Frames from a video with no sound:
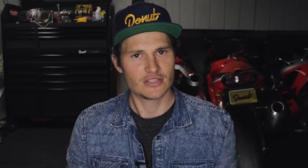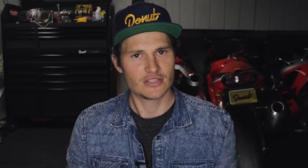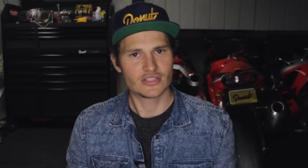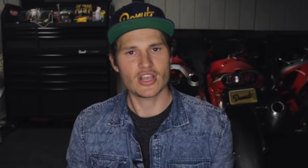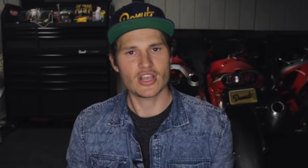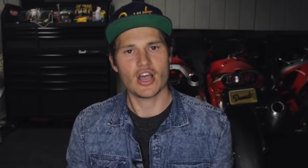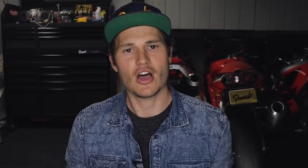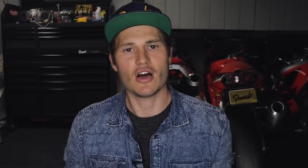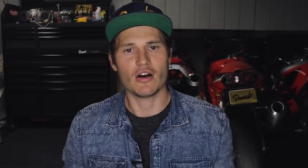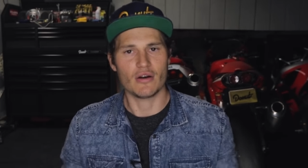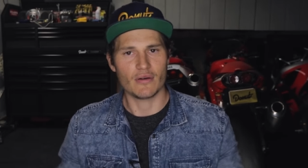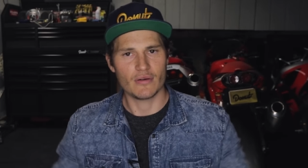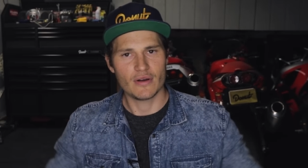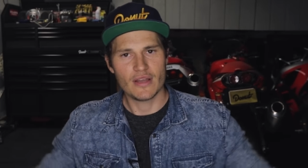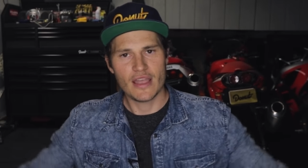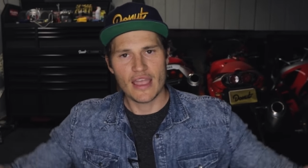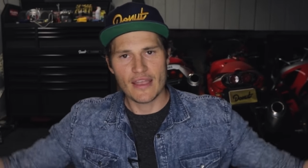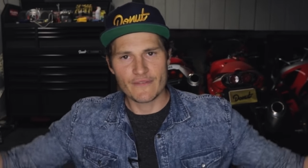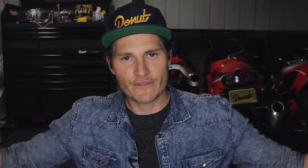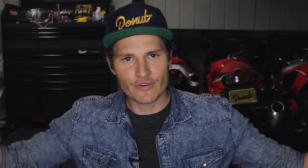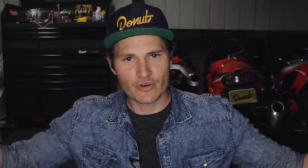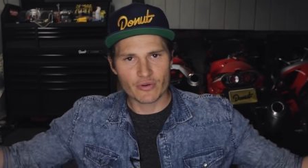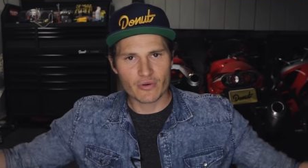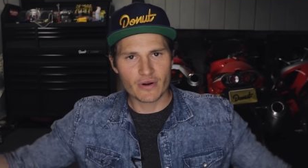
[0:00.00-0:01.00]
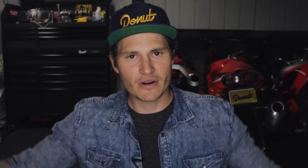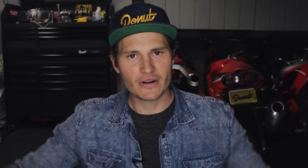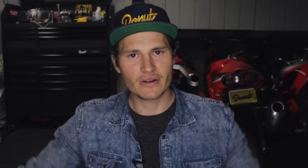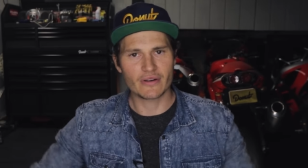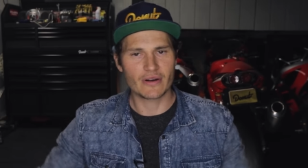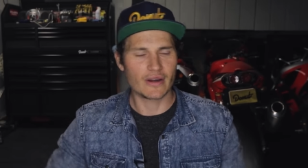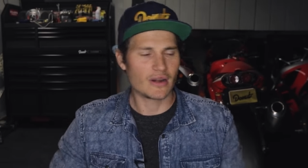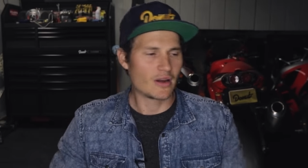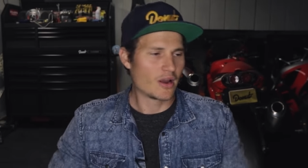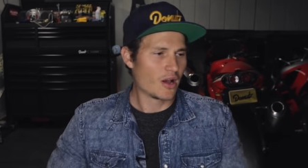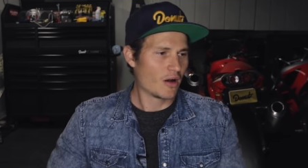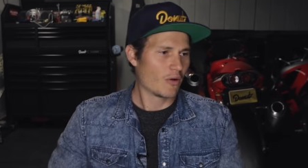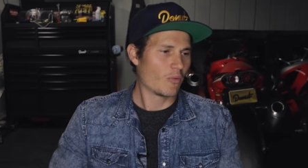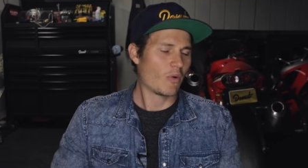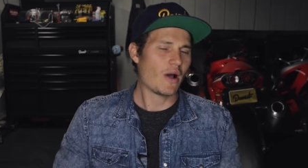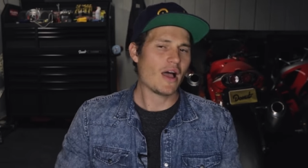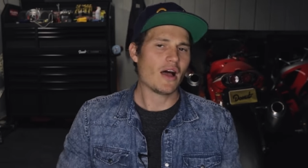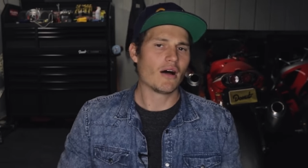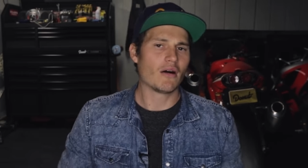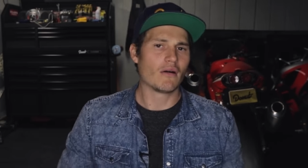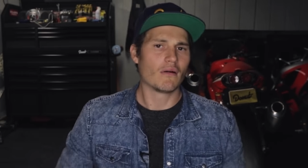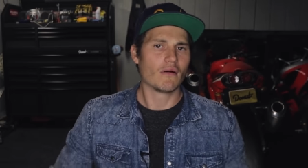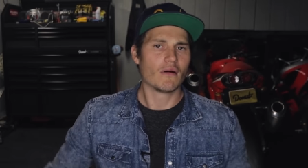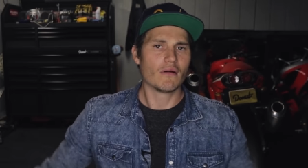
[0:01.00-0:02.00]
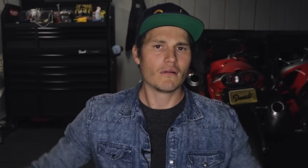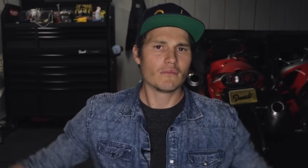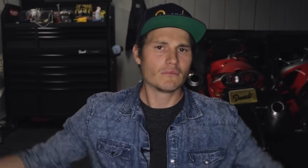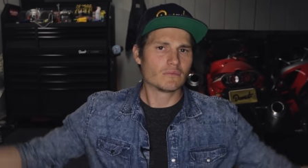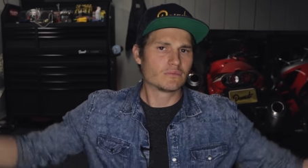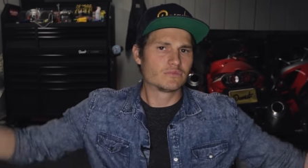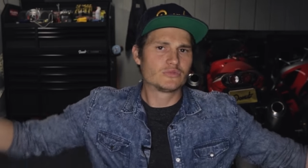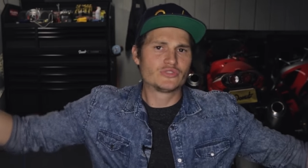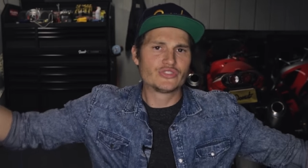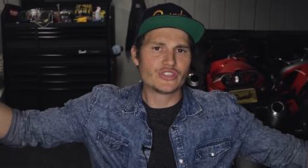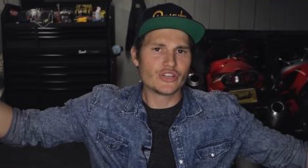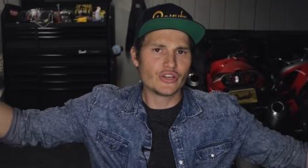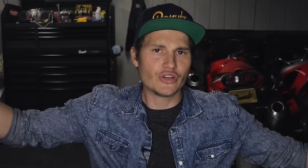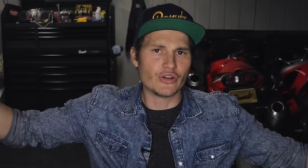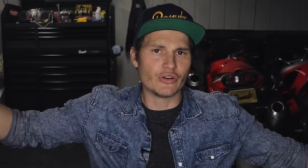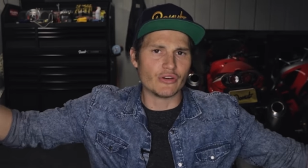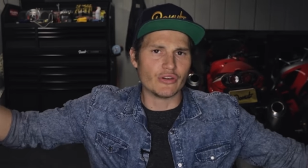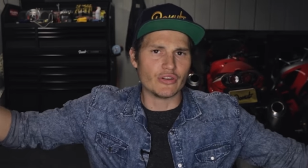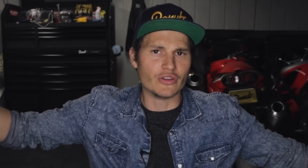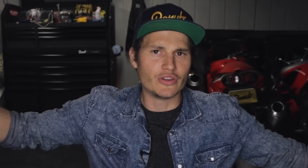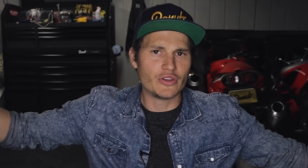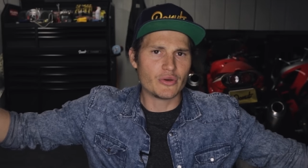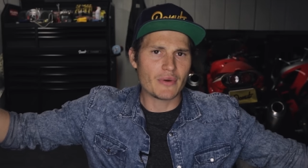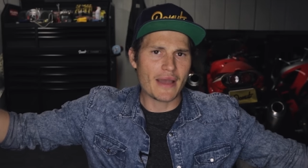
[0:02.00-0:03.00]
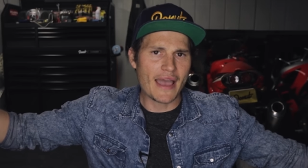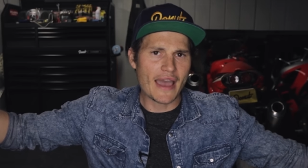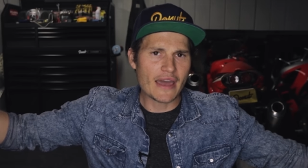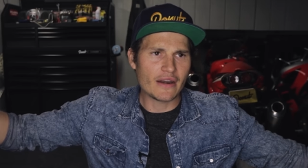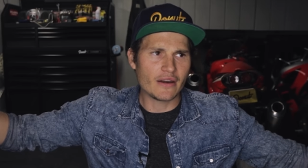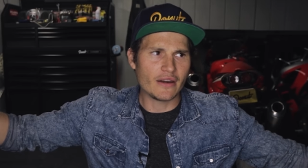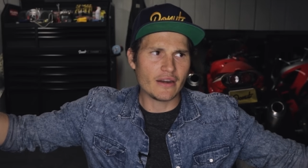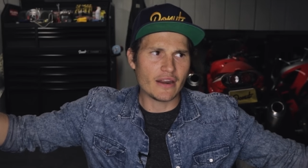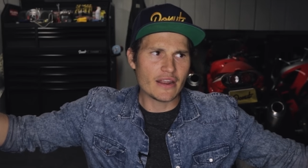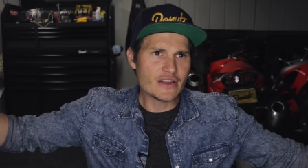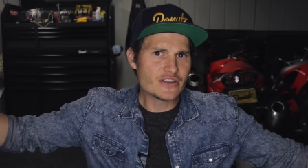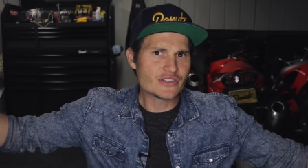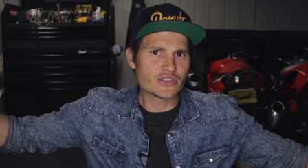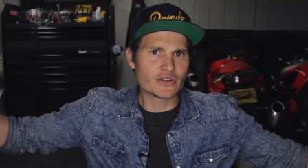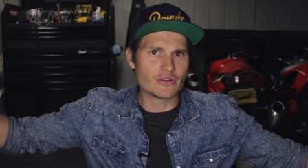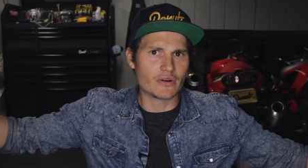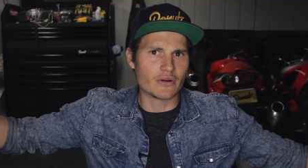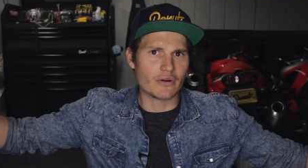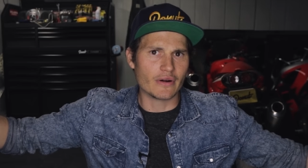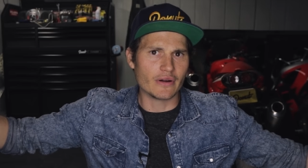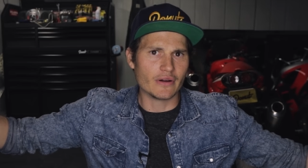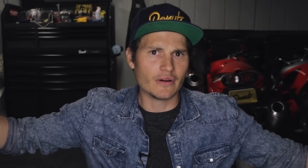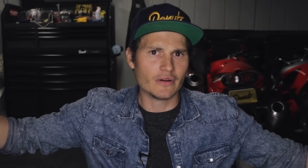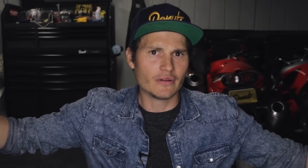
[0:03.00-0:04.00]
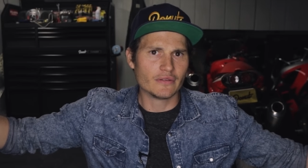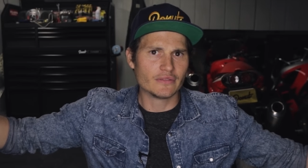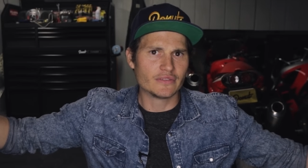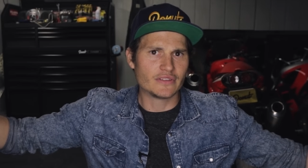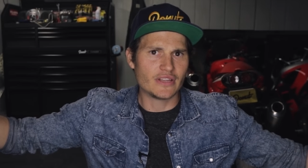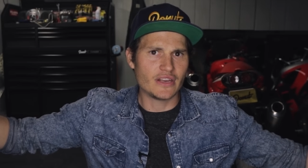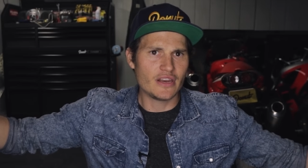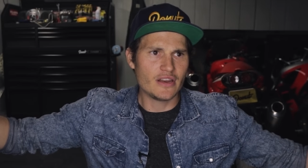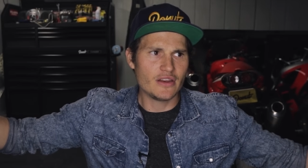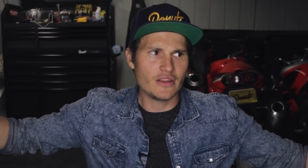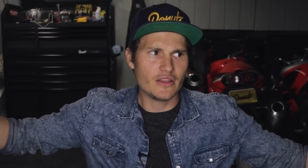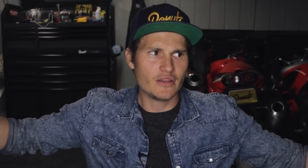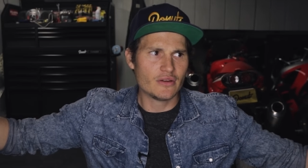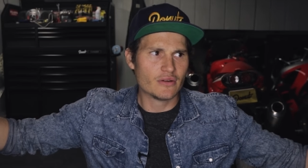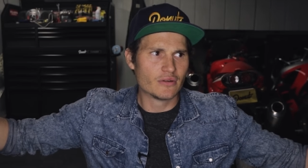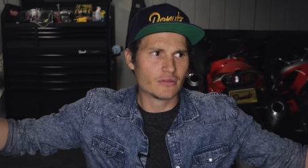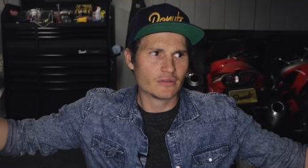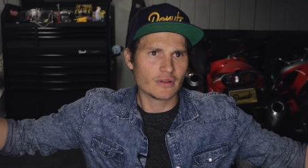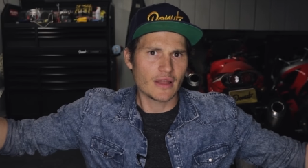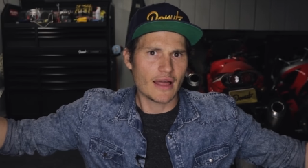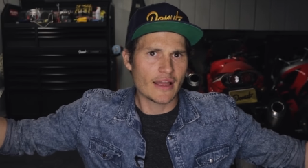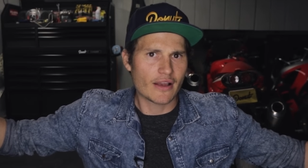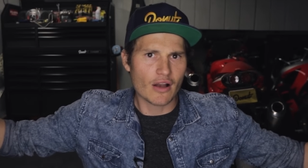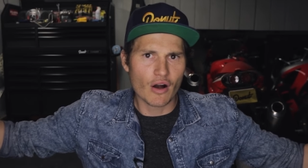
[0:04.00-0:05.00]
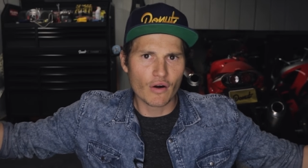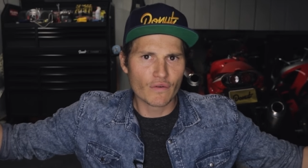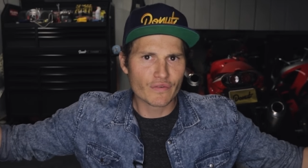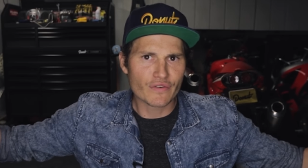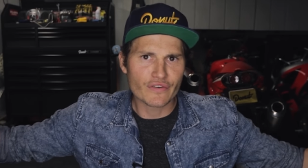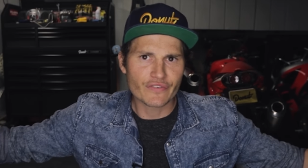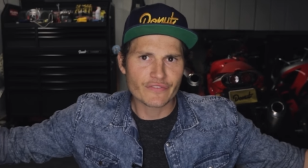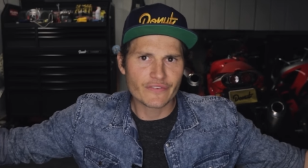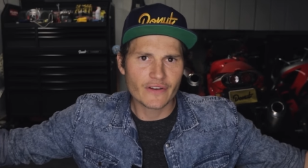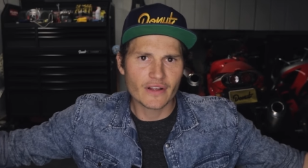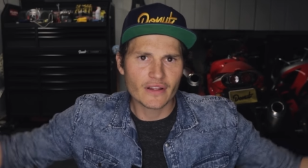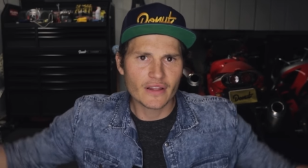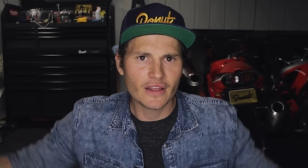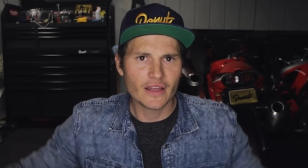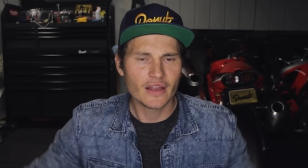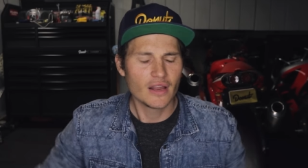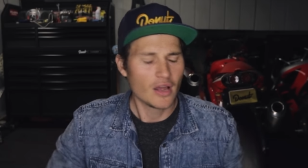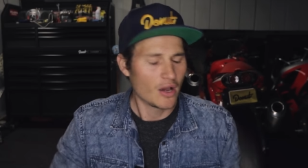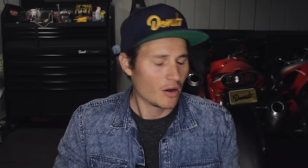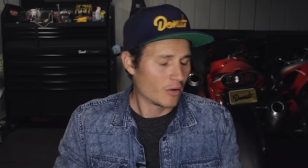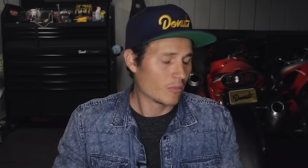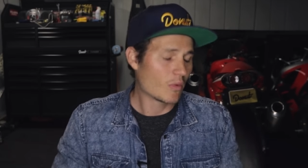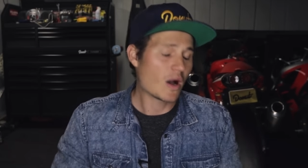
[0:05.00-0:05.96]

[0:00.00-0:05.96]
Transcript: So If you're wondering, well, dude, you added engine oil, didn't you like overfill it?